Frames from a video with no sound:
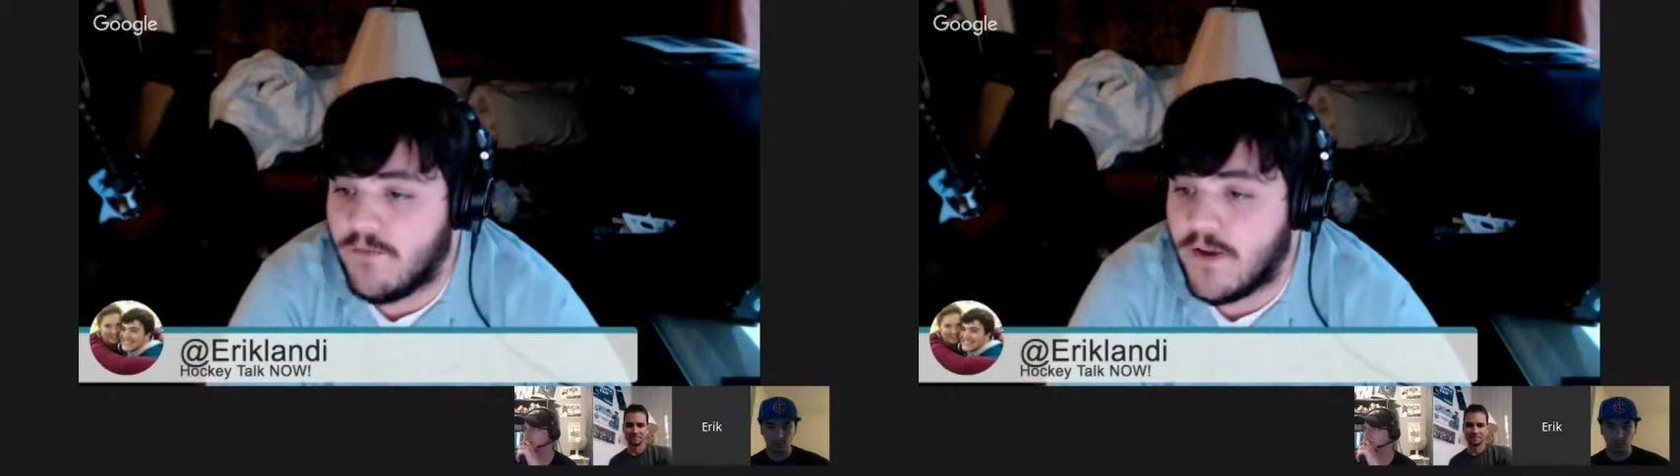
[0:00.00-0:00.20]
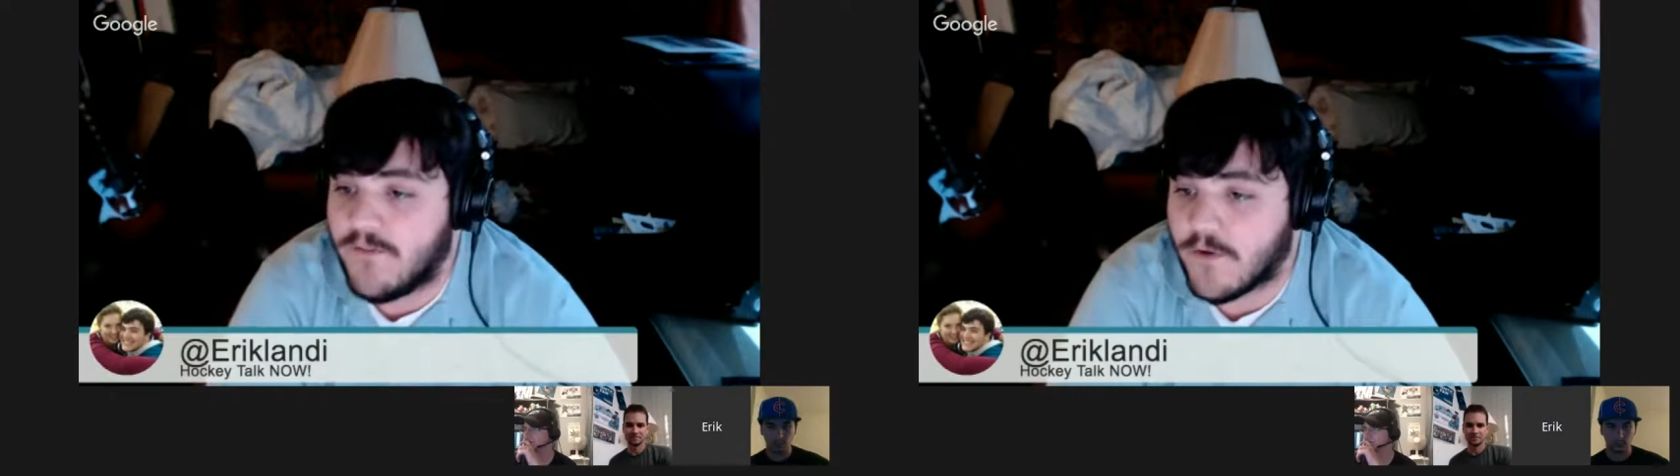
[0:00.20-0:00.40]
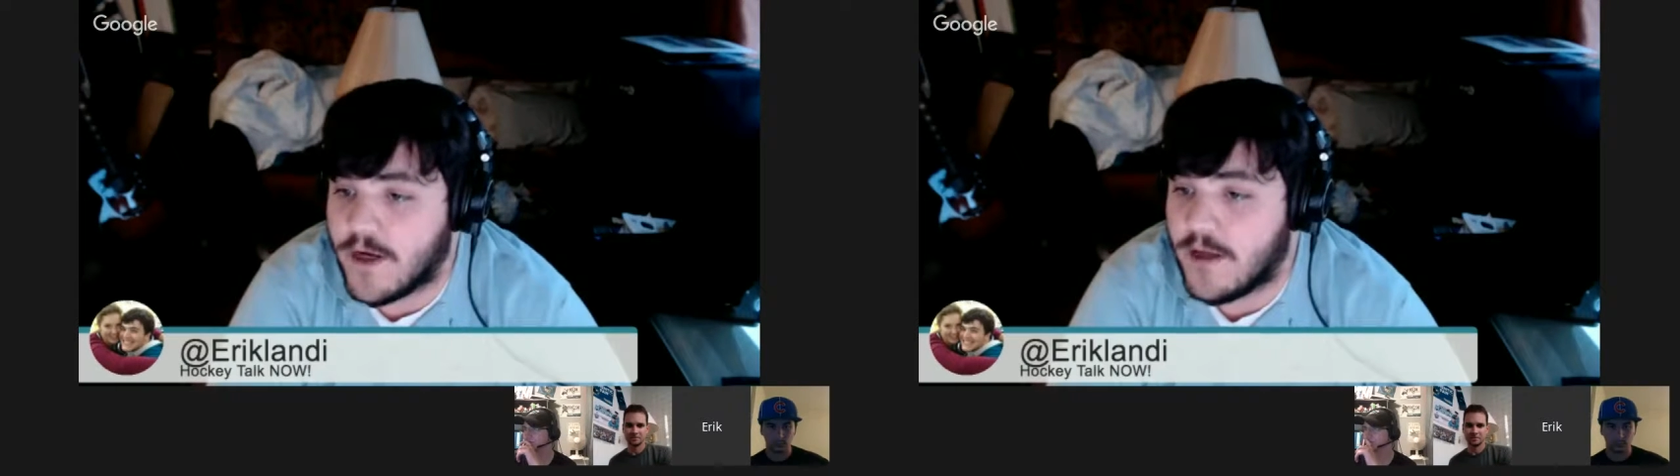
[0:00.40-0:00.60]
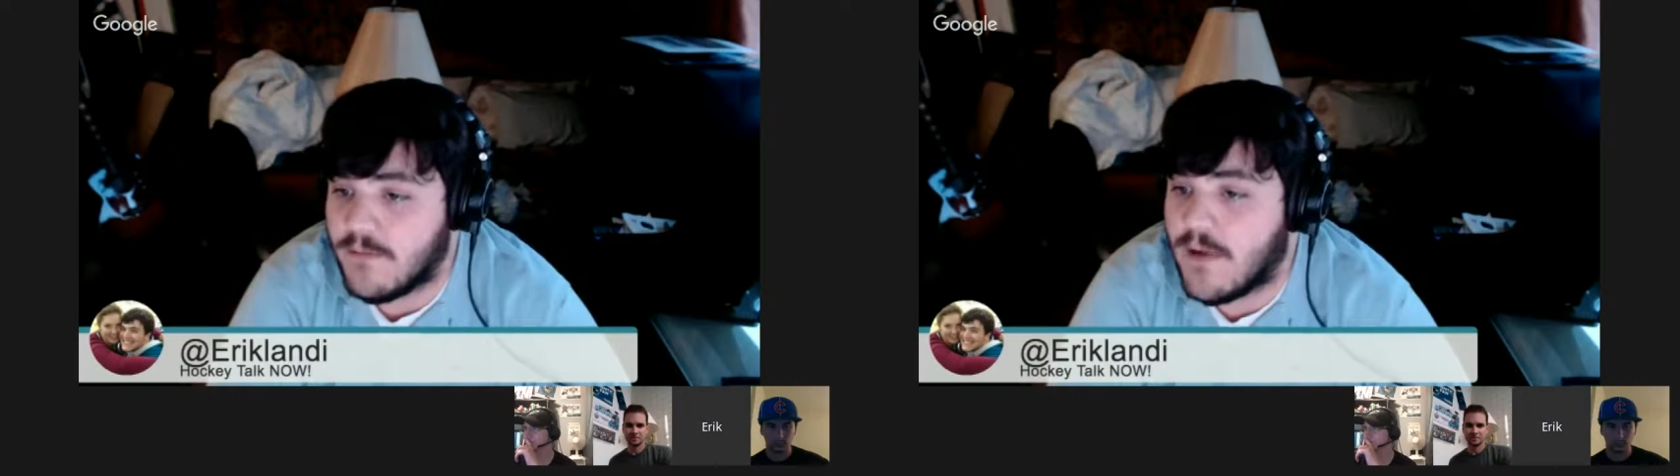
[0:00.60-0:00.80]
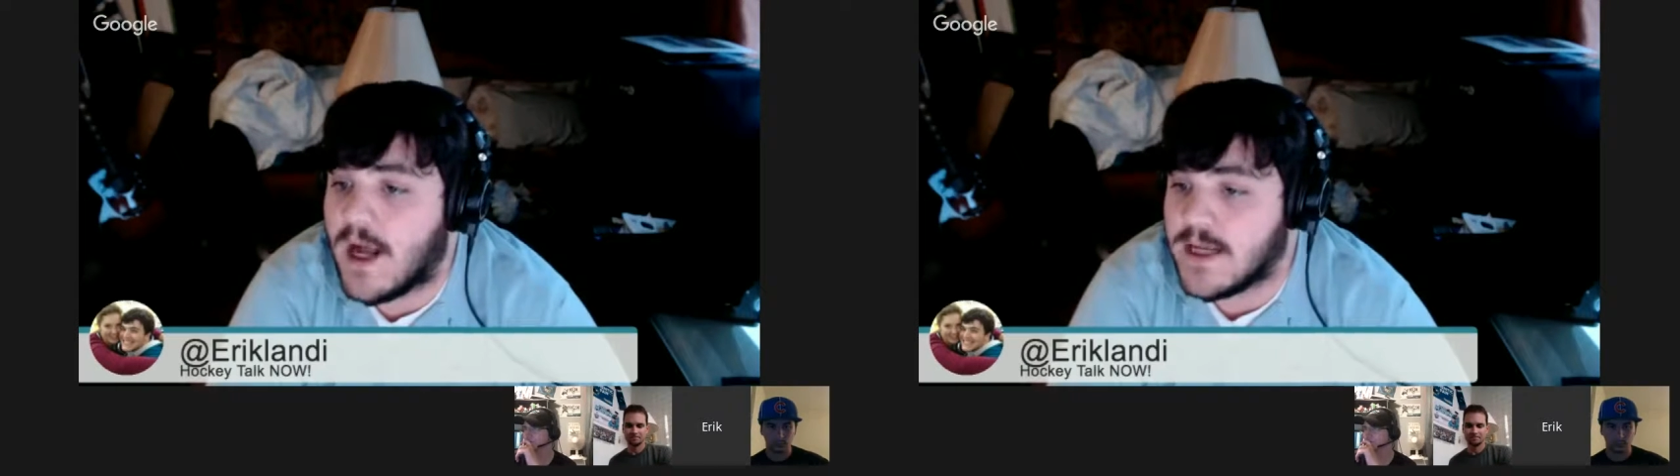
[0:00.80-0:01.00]
fit for
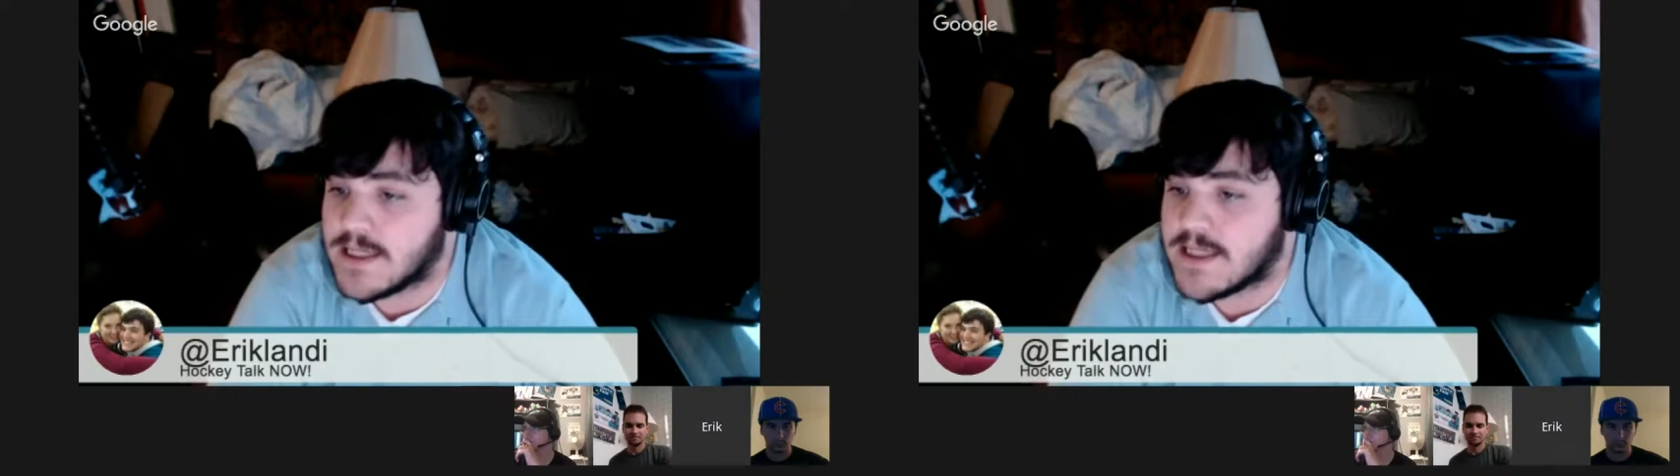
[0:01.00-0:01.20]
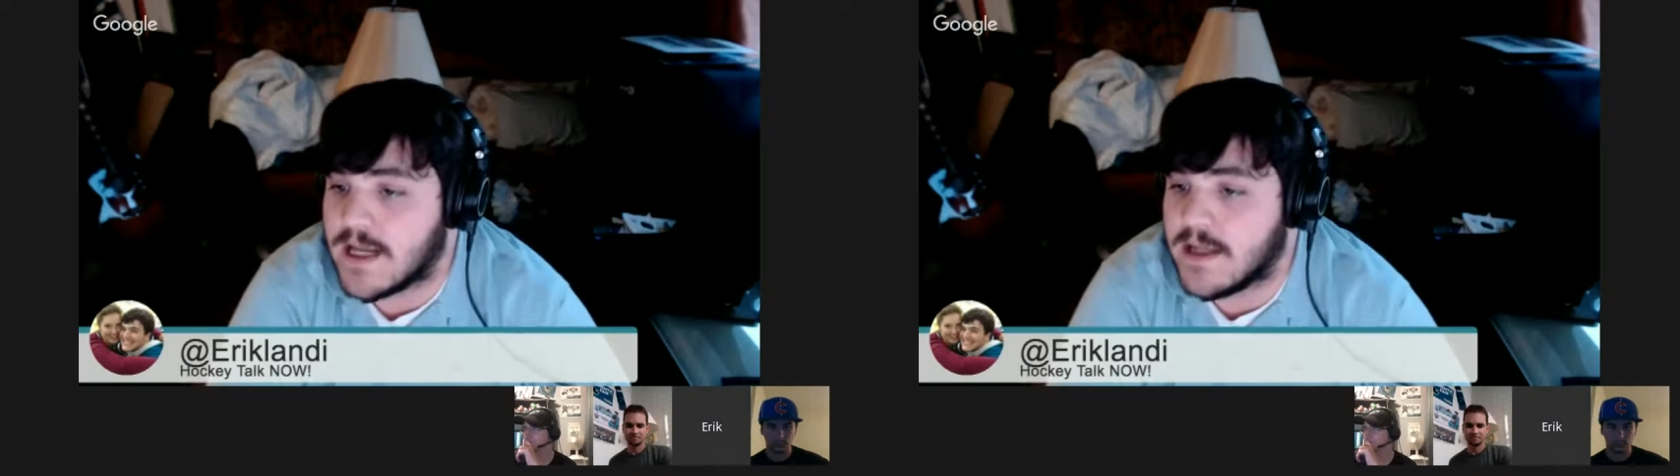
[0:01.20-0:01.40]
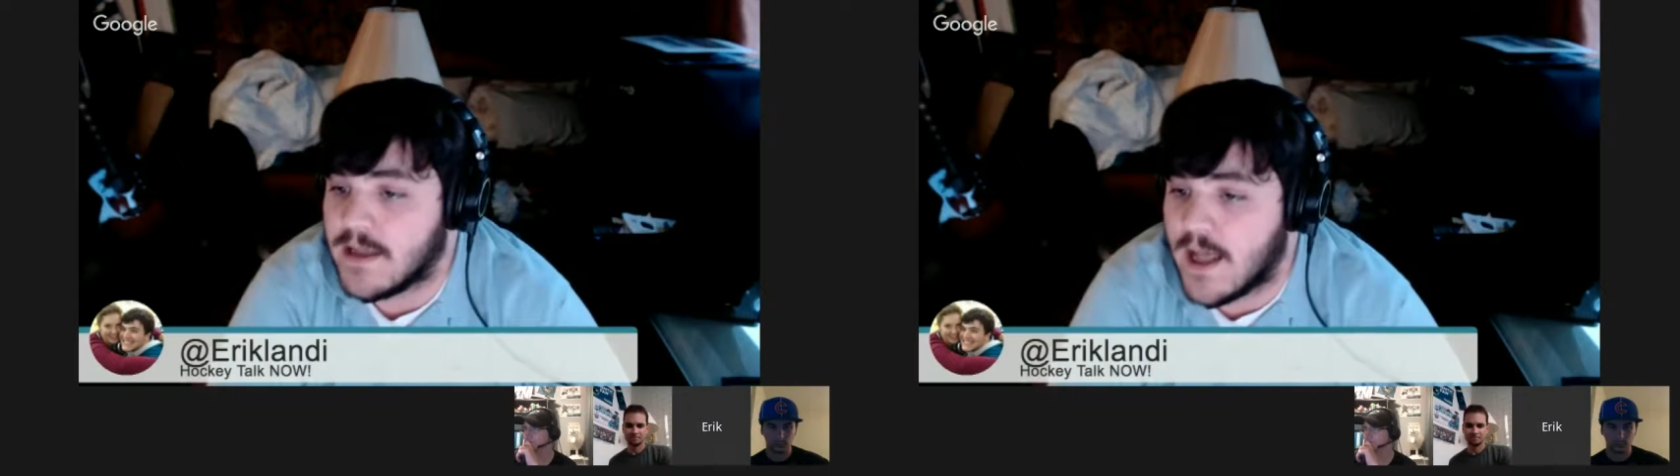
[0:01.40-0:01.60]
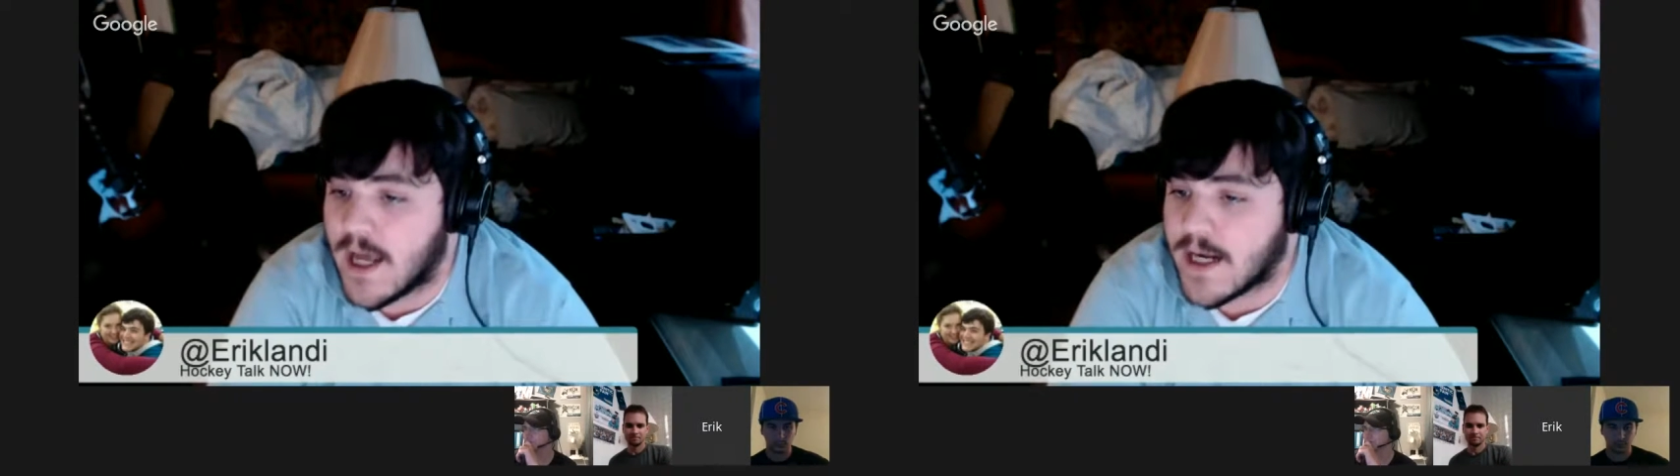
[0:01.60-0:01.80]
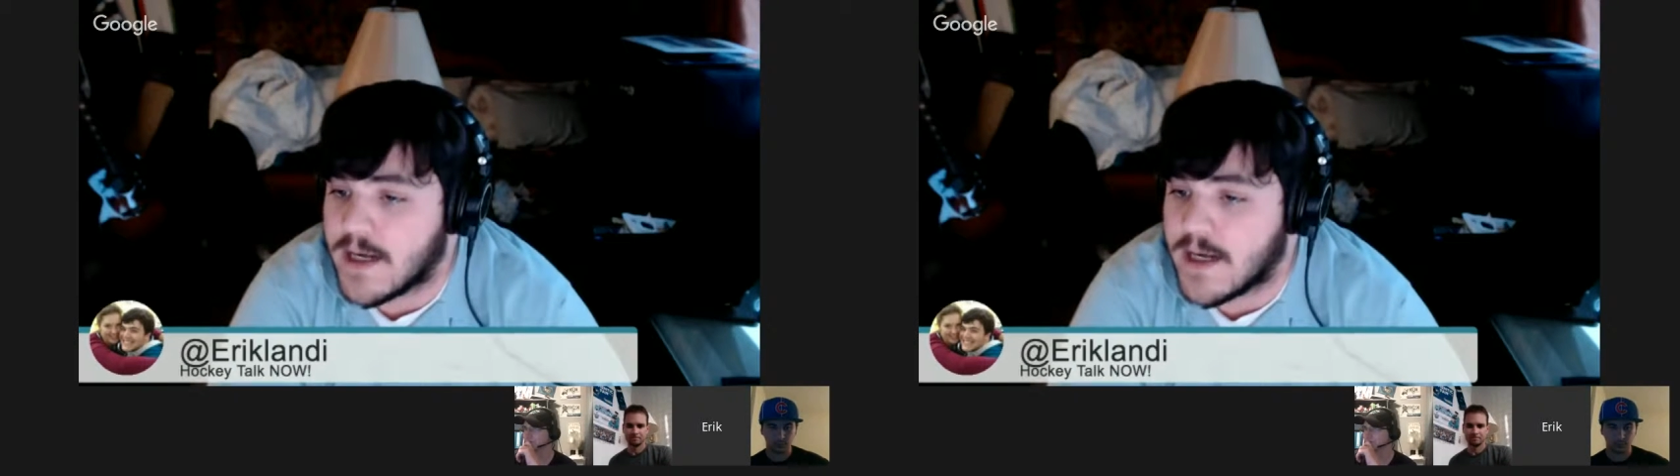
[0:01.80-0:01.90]
him on the second line,